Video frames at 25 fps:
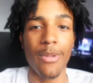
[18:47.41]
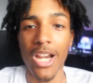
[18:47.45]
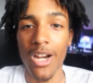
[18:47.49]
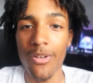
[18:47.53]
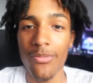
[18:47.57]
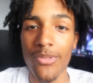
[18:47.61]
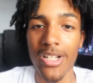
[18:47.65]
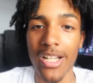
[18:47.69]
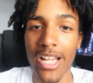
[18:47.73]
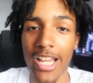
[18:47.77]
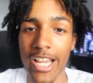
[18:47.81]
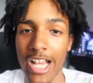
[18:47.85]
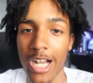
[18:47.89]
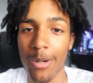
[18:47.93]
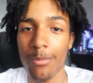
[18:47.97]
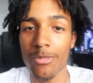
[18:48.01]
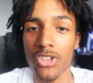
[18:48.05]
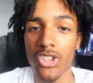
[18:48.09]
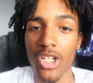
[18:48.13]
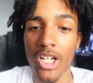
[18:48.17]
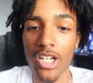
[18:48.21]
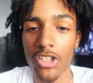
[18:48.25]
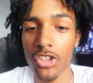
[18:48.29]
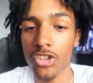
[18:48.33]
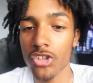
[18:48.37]
Every night, I'm gonna
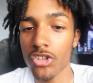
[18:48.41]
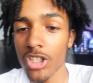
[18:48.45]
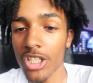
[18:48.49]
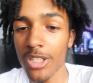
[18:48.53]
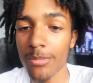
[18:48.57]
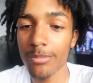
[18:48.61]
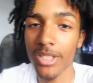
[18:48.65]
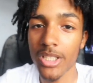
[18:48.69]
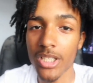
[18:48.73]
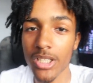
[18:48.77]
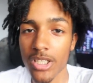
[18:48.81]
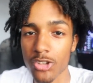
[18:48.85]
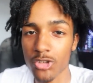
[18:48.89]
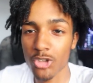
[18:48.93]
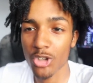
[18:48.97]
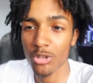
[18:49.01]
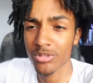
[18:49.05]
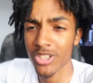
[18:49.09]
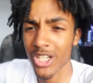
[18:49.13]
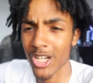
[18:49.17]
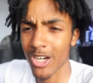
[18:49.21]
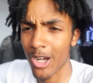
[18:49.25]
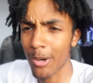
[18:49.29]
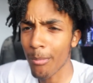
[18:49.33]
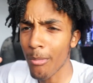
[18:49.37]
try to stream because, you know what I'm
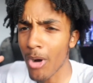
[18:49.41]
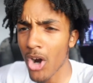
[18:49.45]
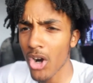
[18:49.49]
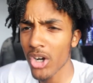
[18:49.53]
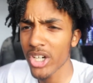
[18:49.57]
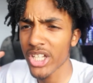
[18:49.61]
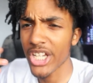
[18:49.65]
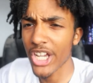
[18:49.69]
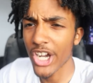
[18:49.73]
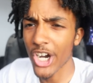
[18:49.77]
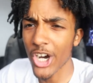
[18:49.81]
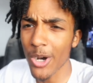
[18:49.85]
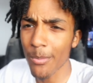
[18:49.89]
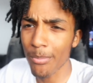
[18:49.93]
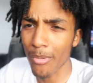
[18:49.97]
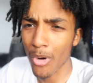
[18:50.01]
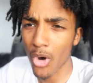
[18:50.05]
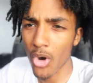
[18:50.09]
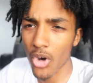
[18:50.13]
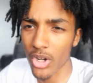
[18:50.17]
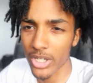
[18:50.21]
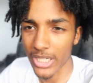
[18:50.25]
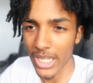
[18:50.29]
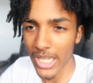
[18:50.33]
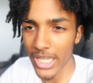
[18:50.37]
saying? I'm already up
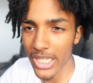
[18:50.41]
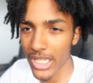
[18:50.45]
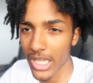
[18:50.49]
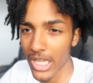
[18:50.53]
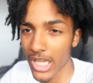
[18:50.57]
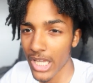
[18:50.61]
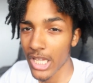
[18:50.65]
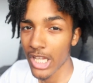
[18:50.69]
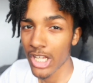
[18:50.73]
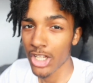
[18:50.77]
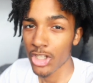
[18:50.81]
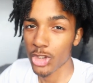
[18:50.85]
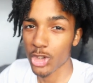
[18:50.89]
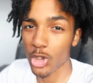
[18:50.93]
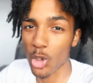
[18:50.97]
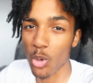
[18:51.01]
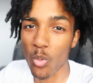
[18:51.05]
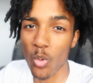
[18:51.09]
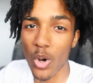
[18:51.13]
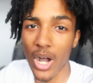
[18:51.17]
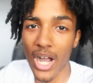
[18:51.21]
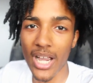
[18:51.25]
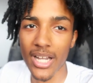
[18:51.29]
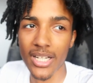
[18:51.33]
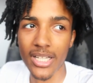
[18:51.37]
all night, so
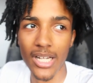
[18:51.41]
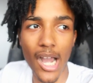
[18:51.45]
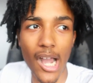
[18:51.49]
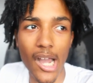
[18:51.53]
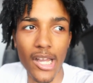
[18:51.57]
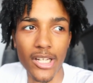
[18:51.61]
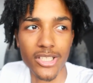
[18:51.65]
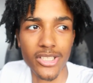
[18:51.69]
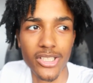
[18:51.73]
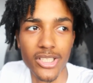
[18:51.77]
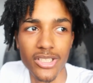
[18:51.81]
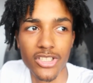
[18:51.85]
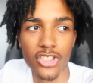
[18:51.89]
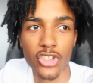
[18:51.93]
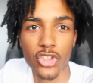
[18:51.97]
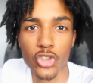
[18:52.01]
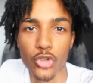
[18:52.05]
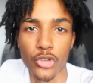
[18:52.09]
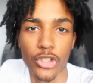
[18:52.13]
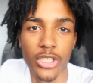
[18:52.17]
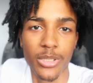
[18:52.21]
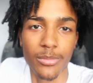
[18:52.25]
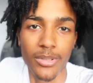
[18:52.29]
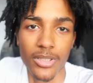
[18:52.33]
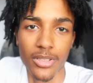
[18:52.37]
why not just
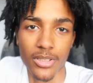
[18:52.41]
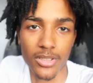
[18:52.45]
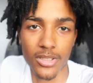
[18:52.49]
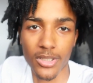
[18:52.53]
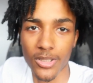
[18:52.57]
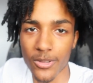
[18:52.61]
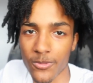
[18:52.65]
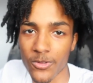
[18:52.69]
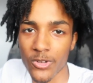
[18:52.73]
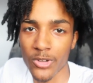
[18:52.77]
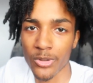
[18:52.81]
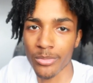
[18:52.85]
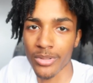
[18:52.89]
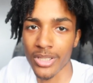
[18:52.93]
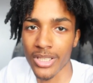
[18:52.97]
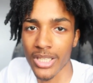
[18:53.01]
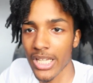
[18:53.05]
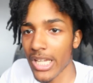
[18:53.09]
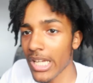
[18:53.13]
stream it? You feel me?